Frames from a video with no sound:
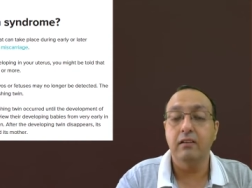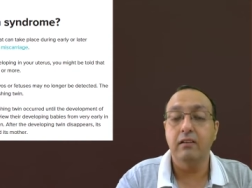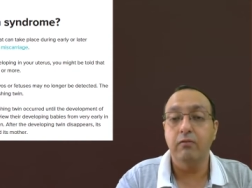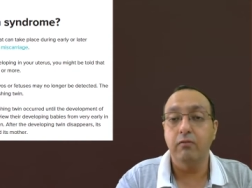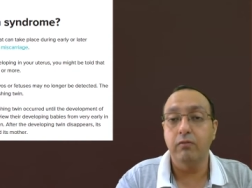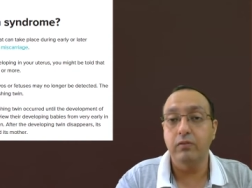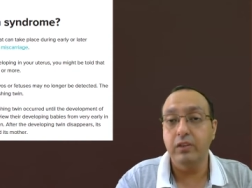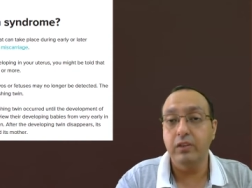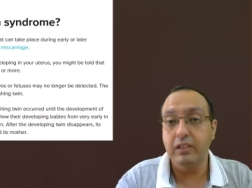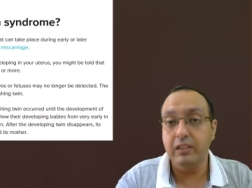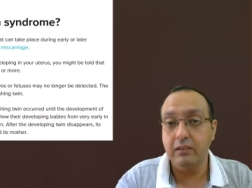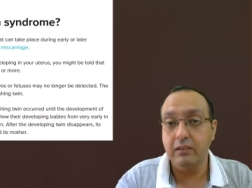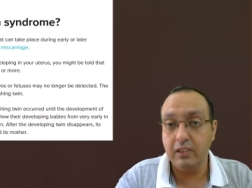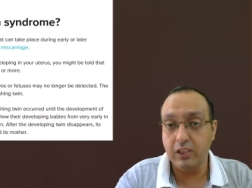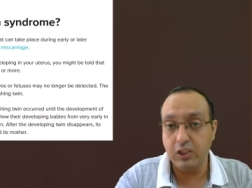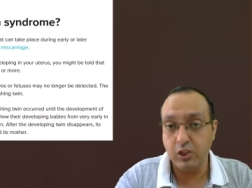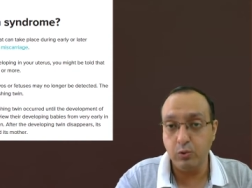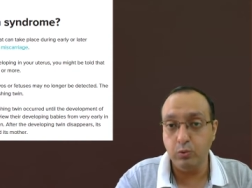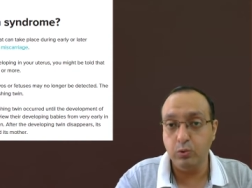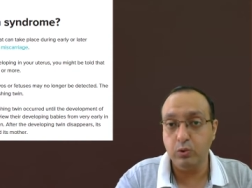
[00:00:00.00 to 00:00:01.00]
the
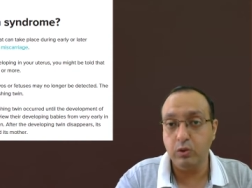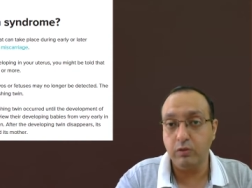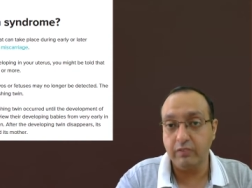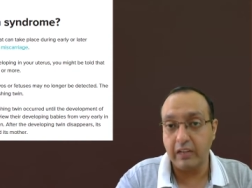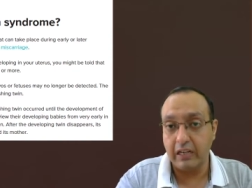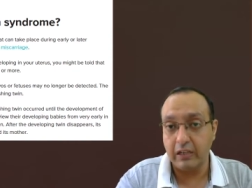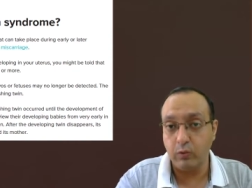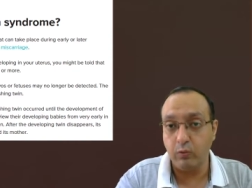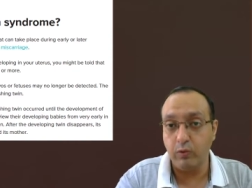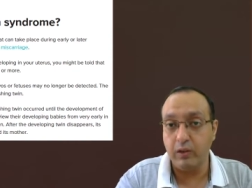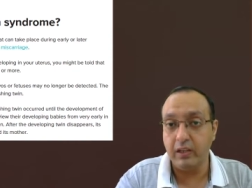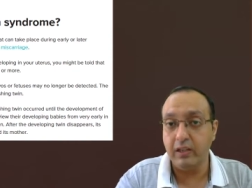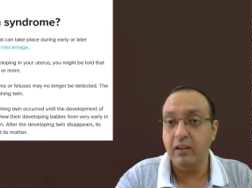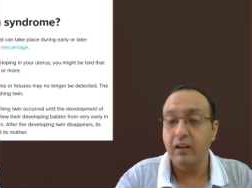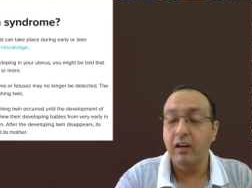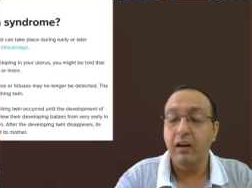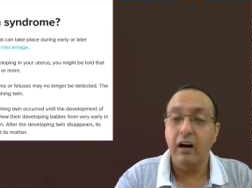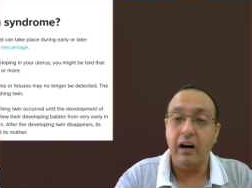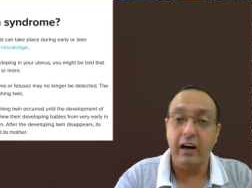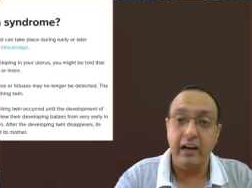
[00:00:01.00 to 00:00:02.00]
tissues of that twin
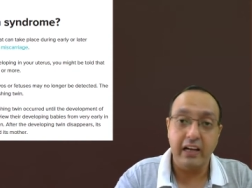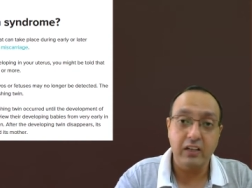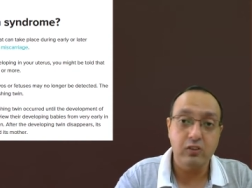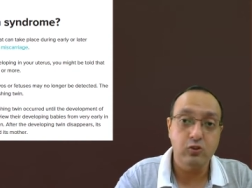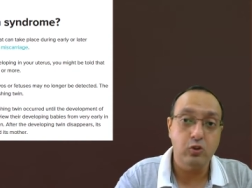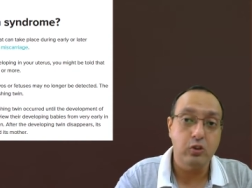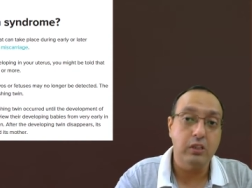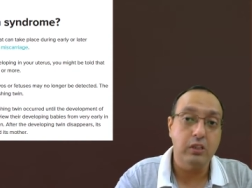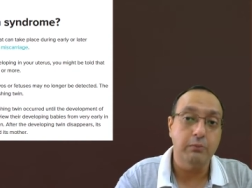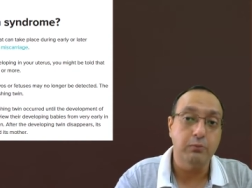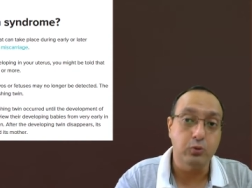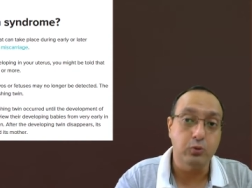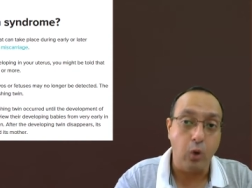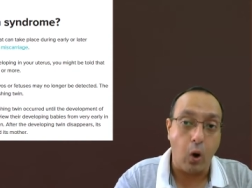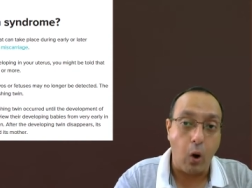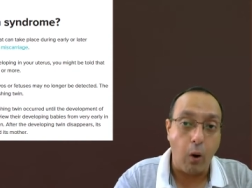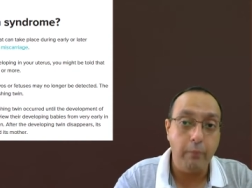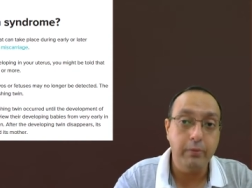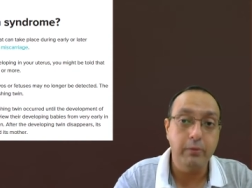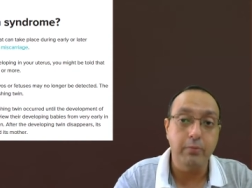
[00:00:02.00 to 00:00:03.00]
are actually
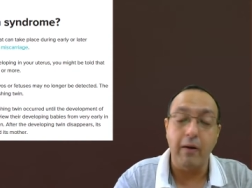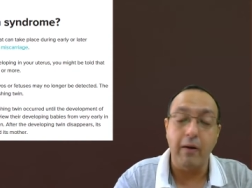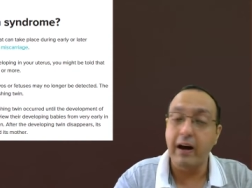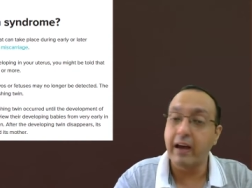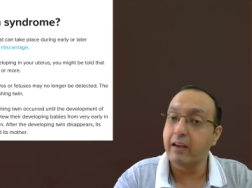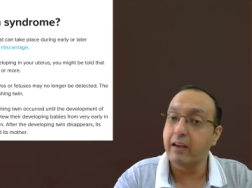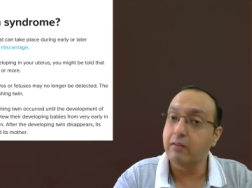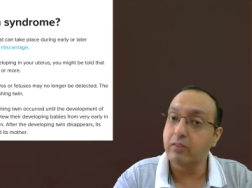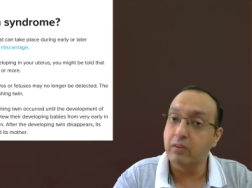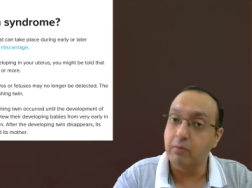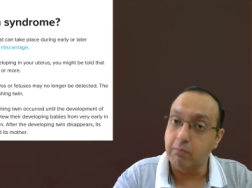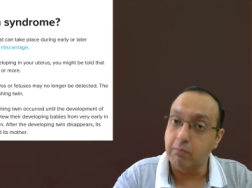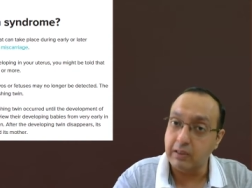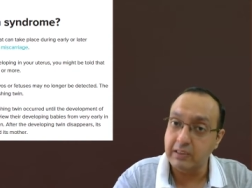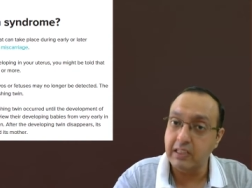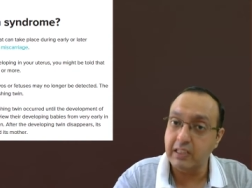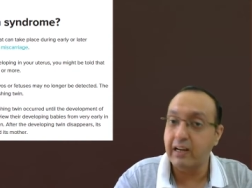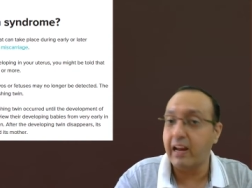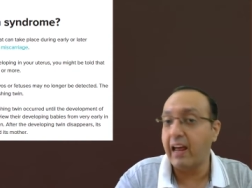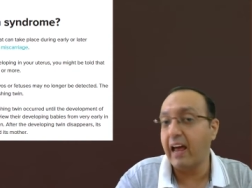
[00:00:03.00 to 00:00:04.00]
absorbed by the
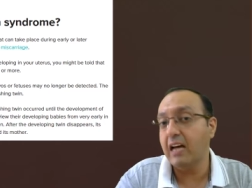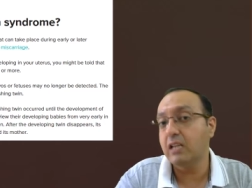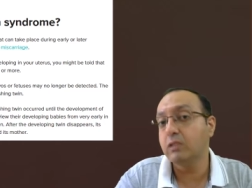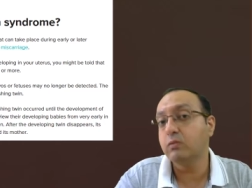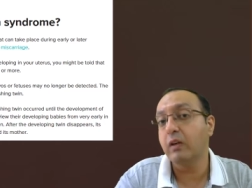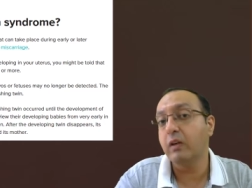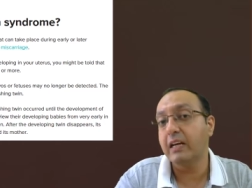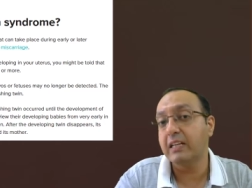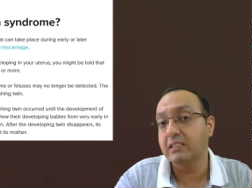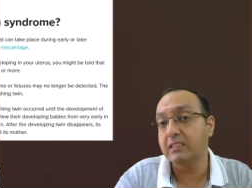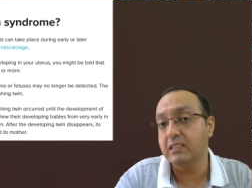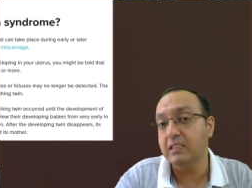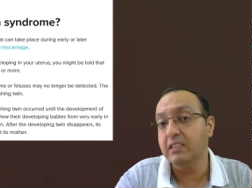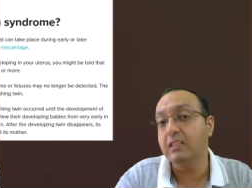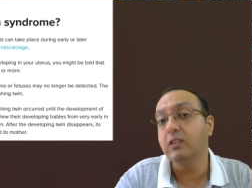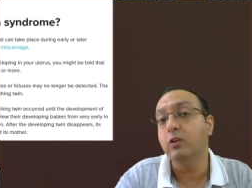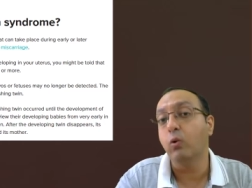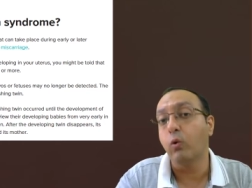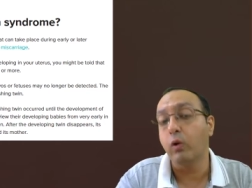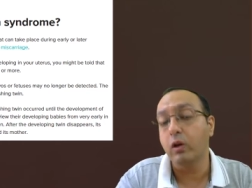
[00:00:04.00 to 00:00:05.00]
mother as well as the
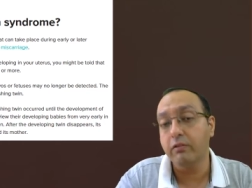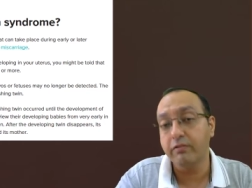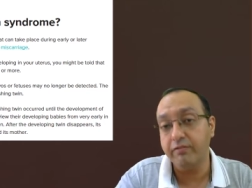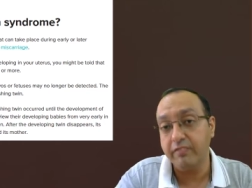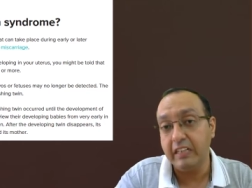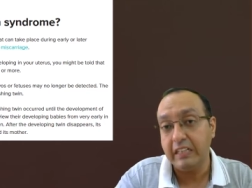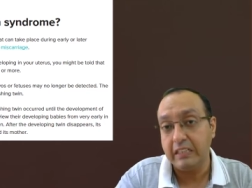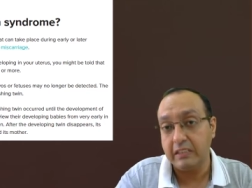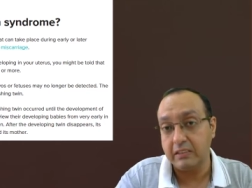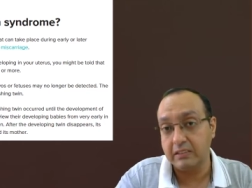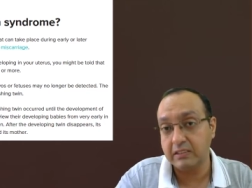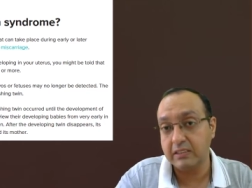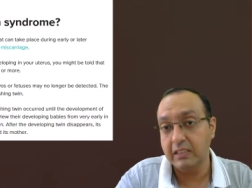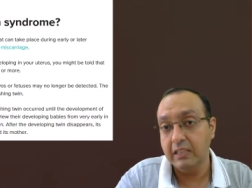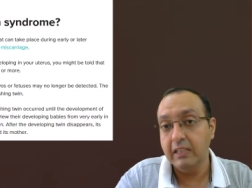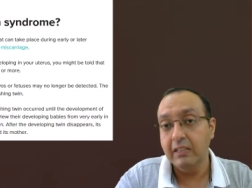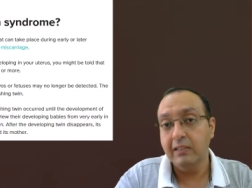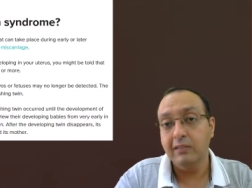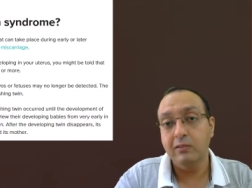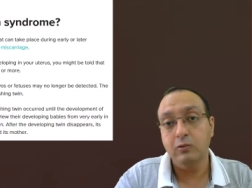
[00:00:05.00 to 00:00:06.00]
growing fetus.